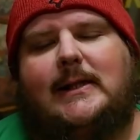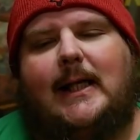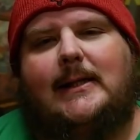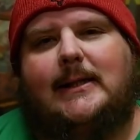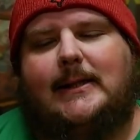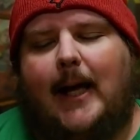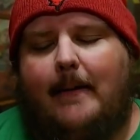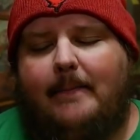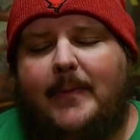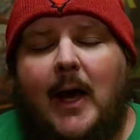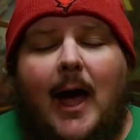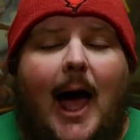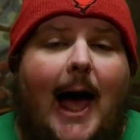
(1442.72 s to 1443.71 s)
stays the same.
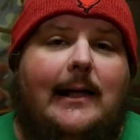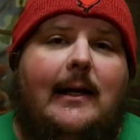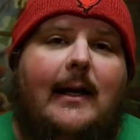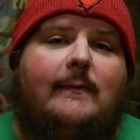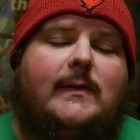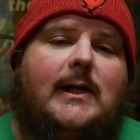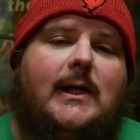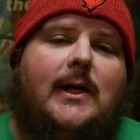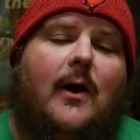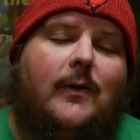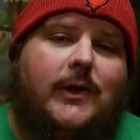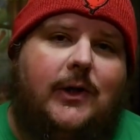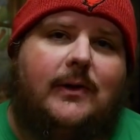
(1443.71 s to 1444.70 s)
I'd love to
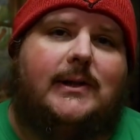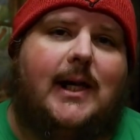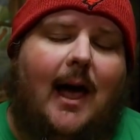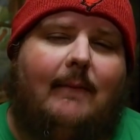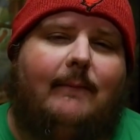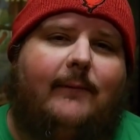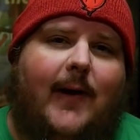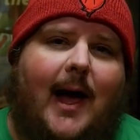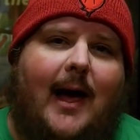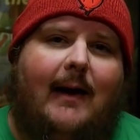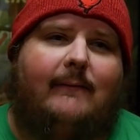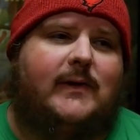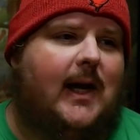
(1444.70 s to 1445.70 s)
know your top
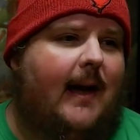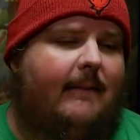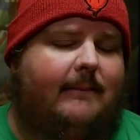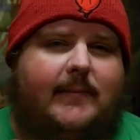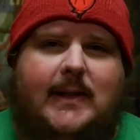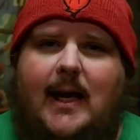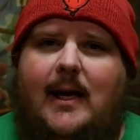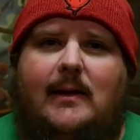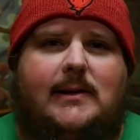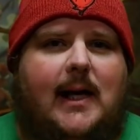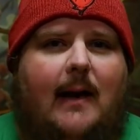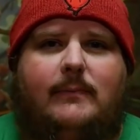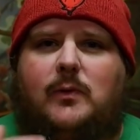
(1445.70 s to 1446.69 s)
5, top 10,
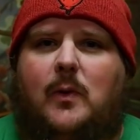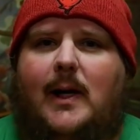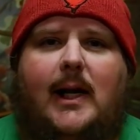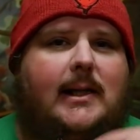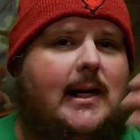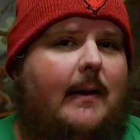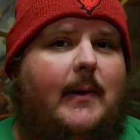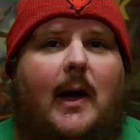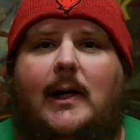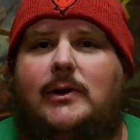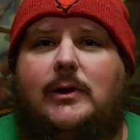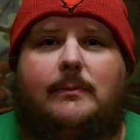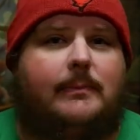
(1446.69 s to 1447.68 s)
top 20, top
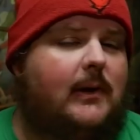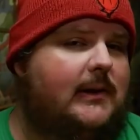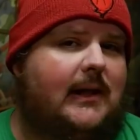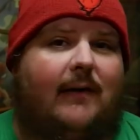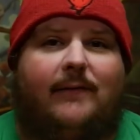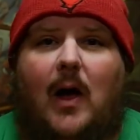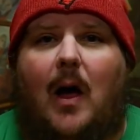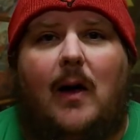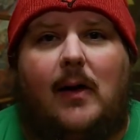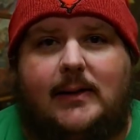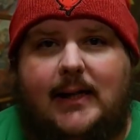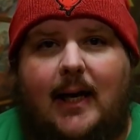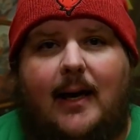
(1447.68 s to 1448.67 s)
100 books of
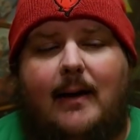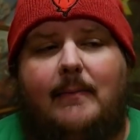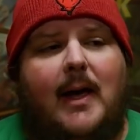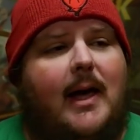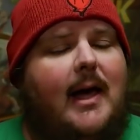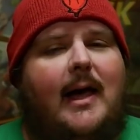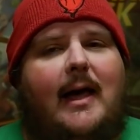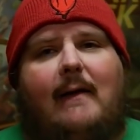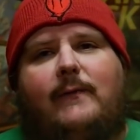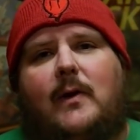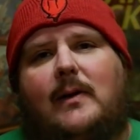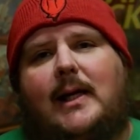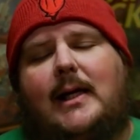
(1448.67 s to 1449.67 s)
all time.
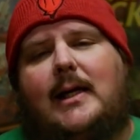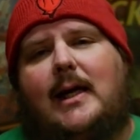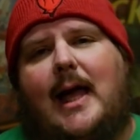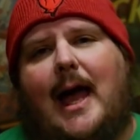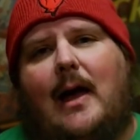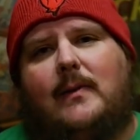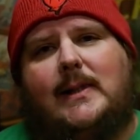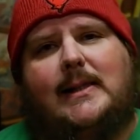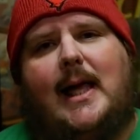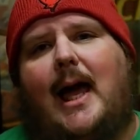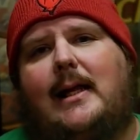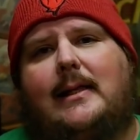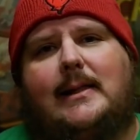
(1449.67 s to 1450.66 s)
If you're linking
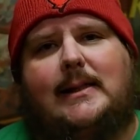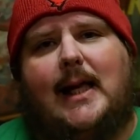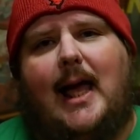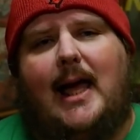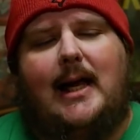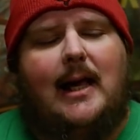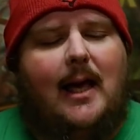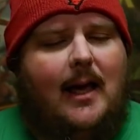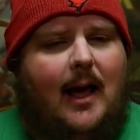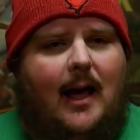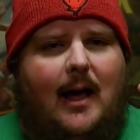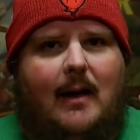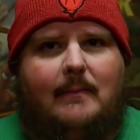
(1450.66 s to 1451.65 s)
outside of the site,
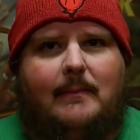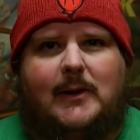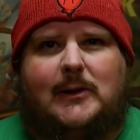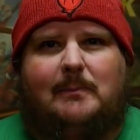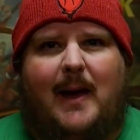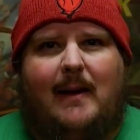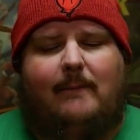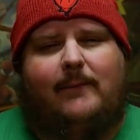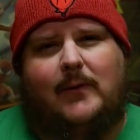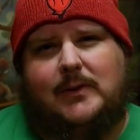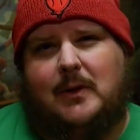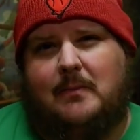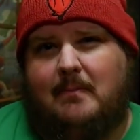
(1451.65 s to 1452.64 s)
uh, the spam
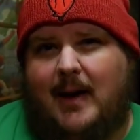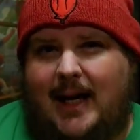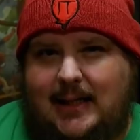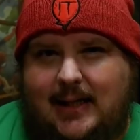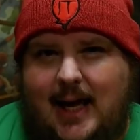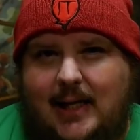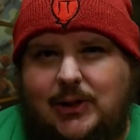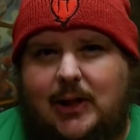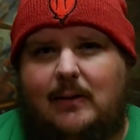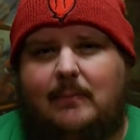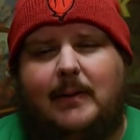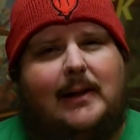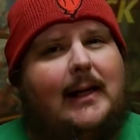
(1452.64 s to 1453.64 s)
filter might catch
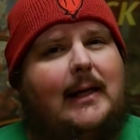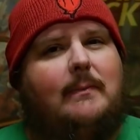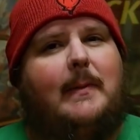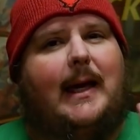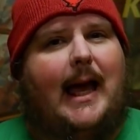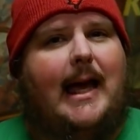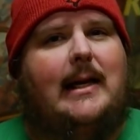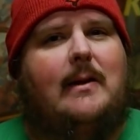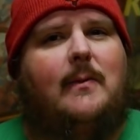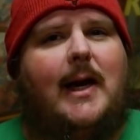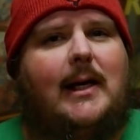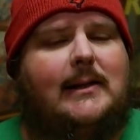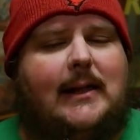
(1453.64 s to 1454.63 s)
it, but link me
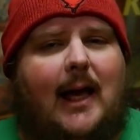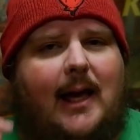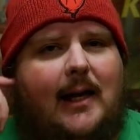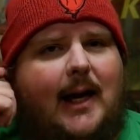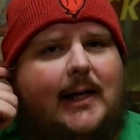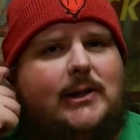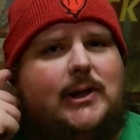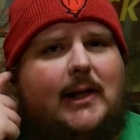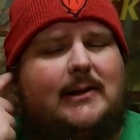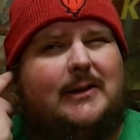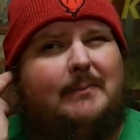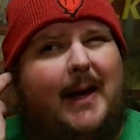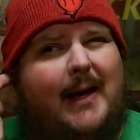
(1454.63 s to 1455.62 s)
anyways, and I check
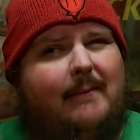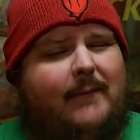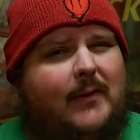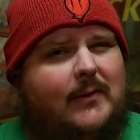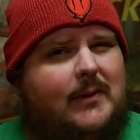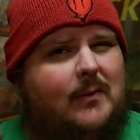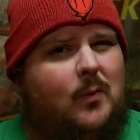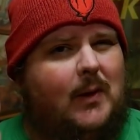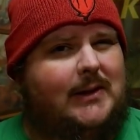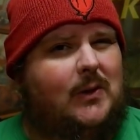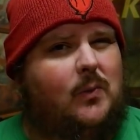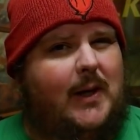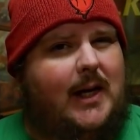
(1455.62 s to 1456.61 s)
the spam filter
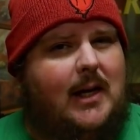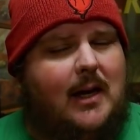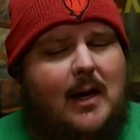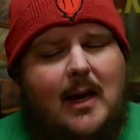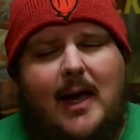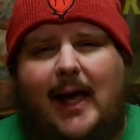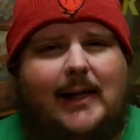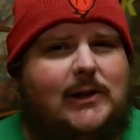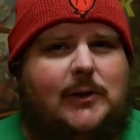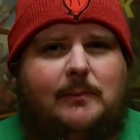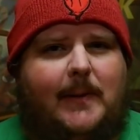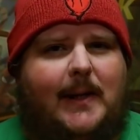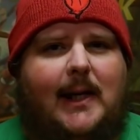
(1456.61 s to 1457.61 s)
once a week, and it's
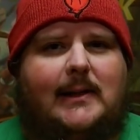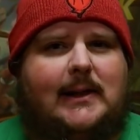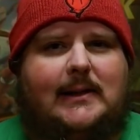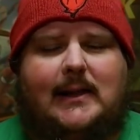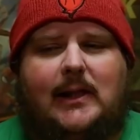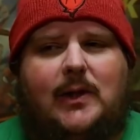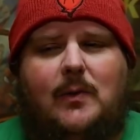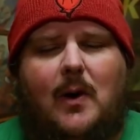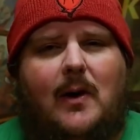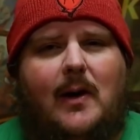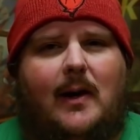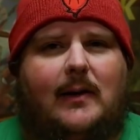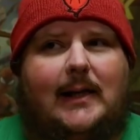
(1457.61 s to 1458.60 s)
just because it's a
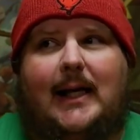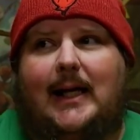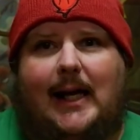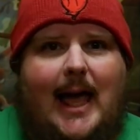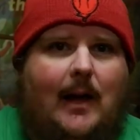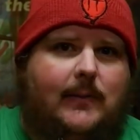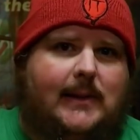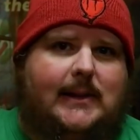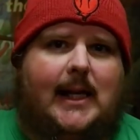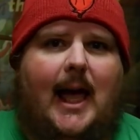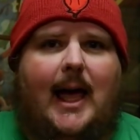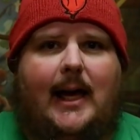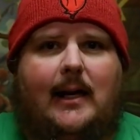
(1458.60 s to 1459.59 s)
URL leading
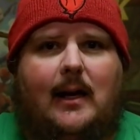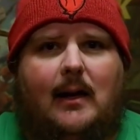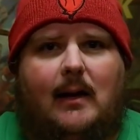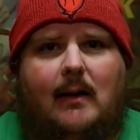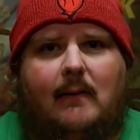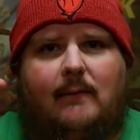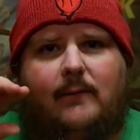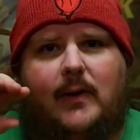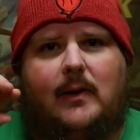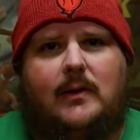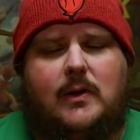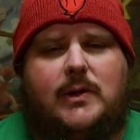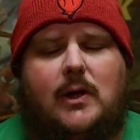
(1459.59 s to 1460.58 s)
outside of
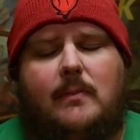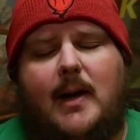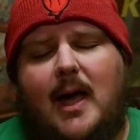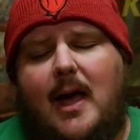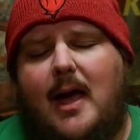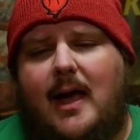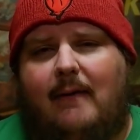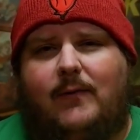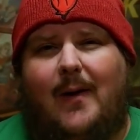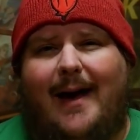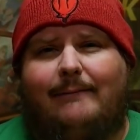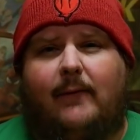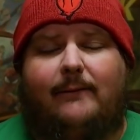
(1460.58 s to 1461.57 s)
YouTube. If
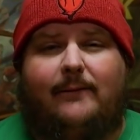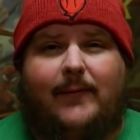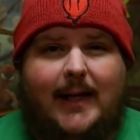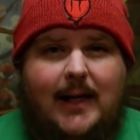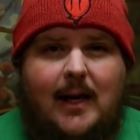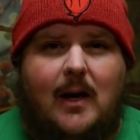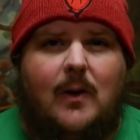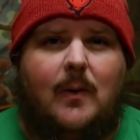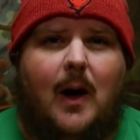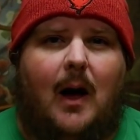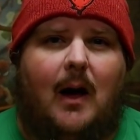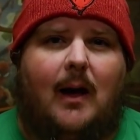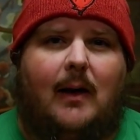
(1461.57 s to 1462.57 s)
you have a
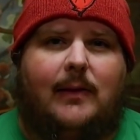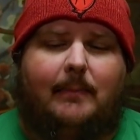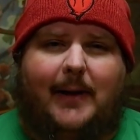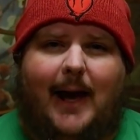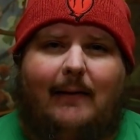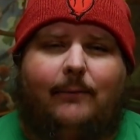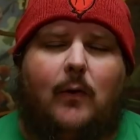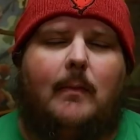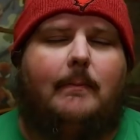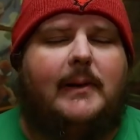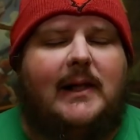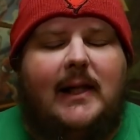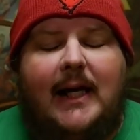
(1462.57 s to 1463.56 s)
video on the platform,
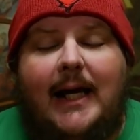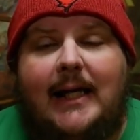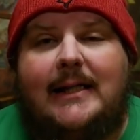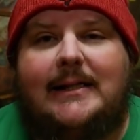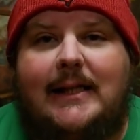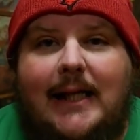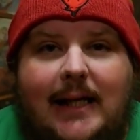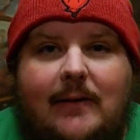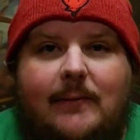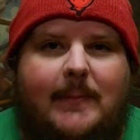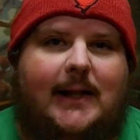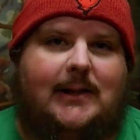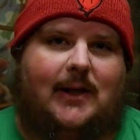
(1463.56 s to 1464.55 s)
please
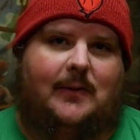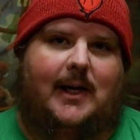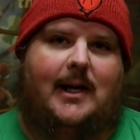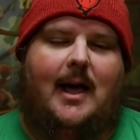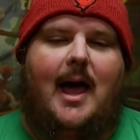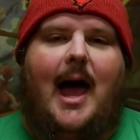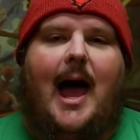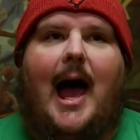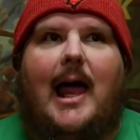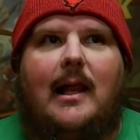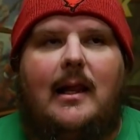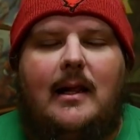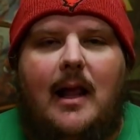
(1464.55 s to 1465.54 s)
link me to it.
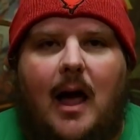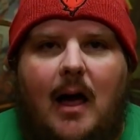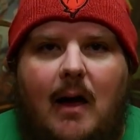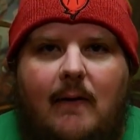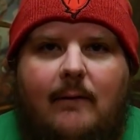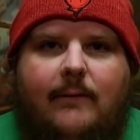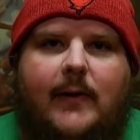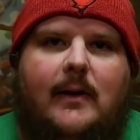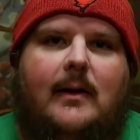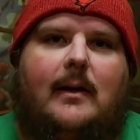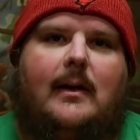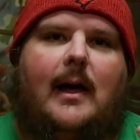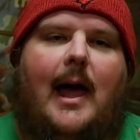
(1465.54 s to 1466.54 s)
I love
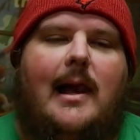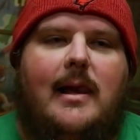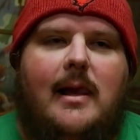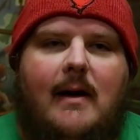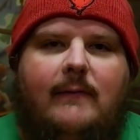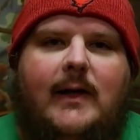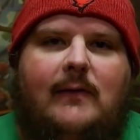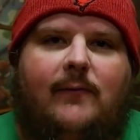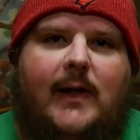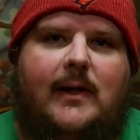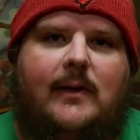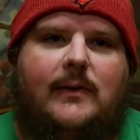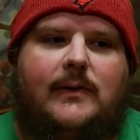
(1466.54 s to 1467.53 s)
I love these
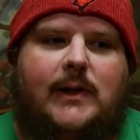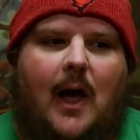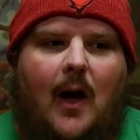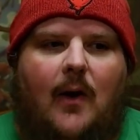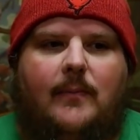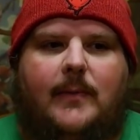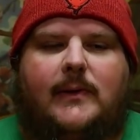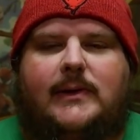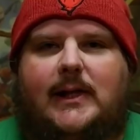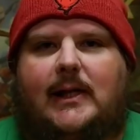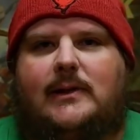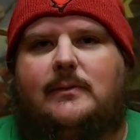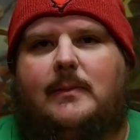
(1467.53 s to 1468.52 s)
videos
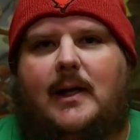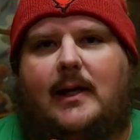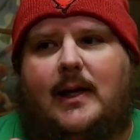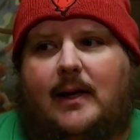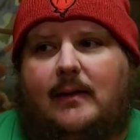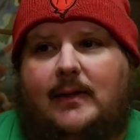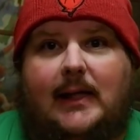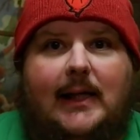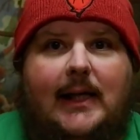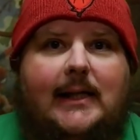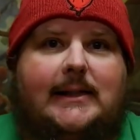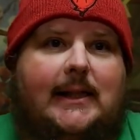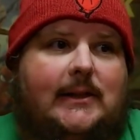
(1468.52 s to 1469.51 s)
almost as much, the, the
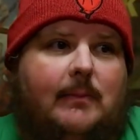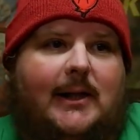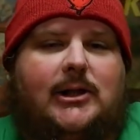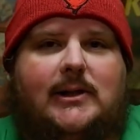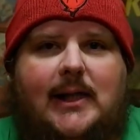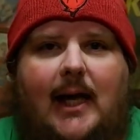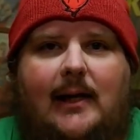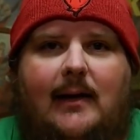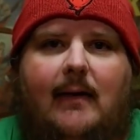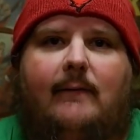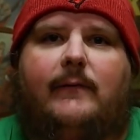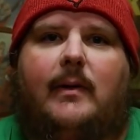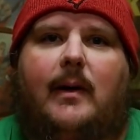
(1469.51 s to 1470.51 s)
list as much as I
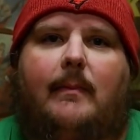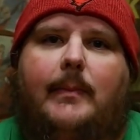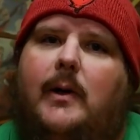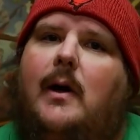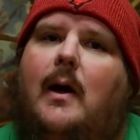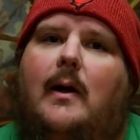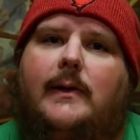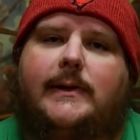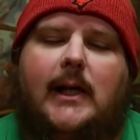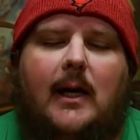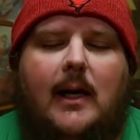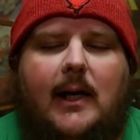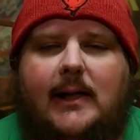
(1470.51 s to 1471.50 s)
love uh, book hauls.
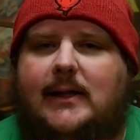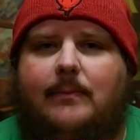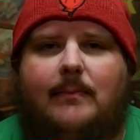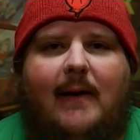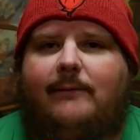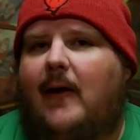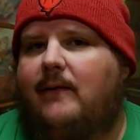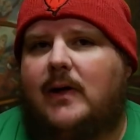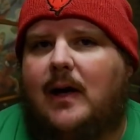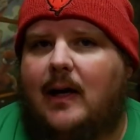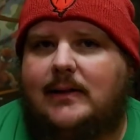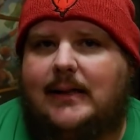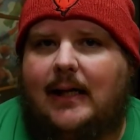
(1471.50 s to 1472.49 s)
It's some of my favorite
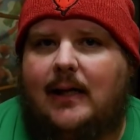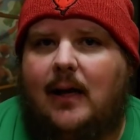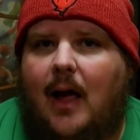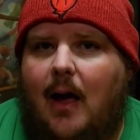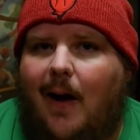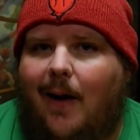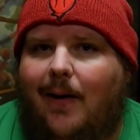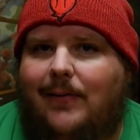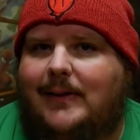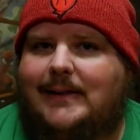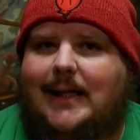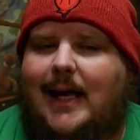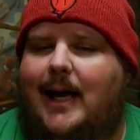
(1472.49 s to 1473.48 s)
content on
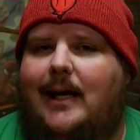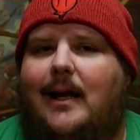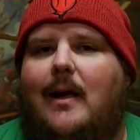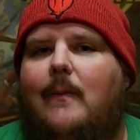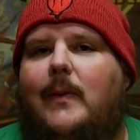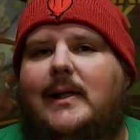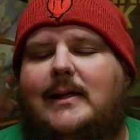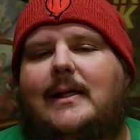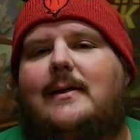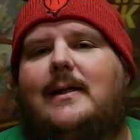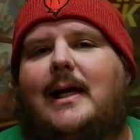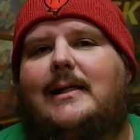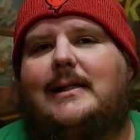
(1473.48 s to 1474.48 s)
the site. But
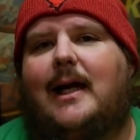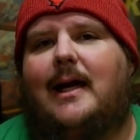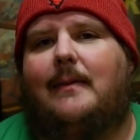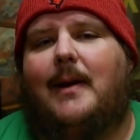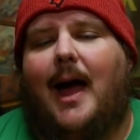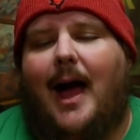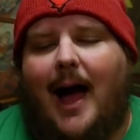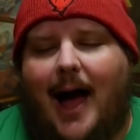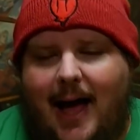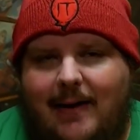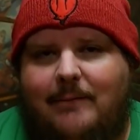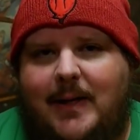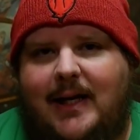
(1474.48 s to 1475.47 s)
until next time,
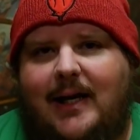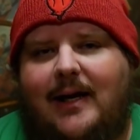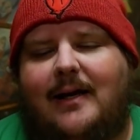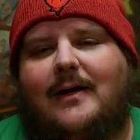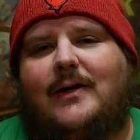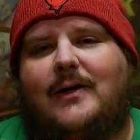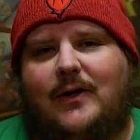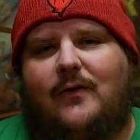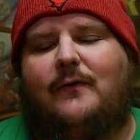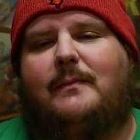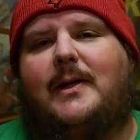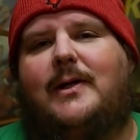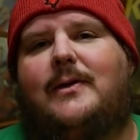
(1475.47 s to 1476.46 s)
I have been E, you
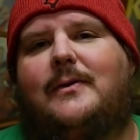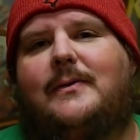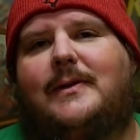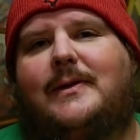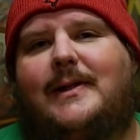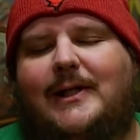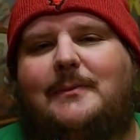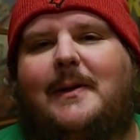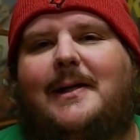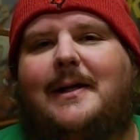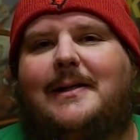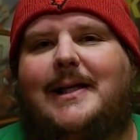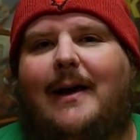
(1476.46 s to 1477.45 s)
have been you, this has
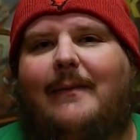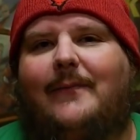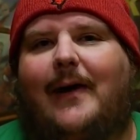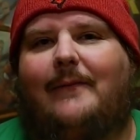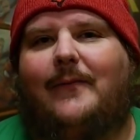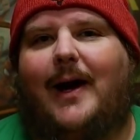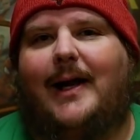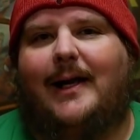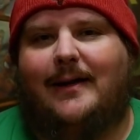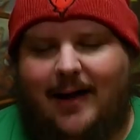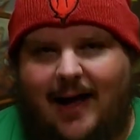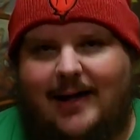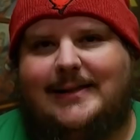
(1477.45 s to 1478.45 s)
been another Top 5
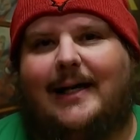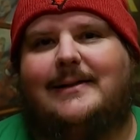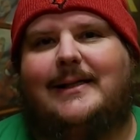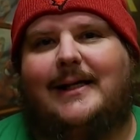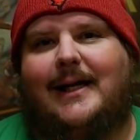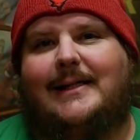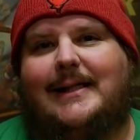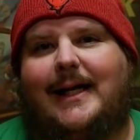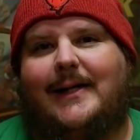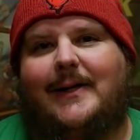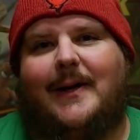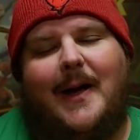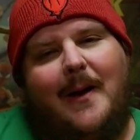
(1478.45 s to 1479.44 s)
Friday. I'll talk to you guys
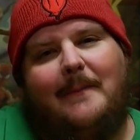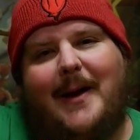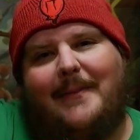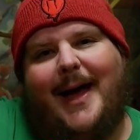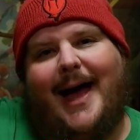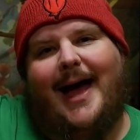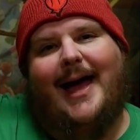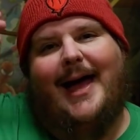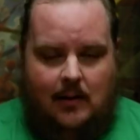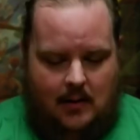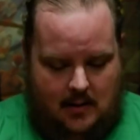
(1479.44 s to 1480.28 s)
later. Bye-bye!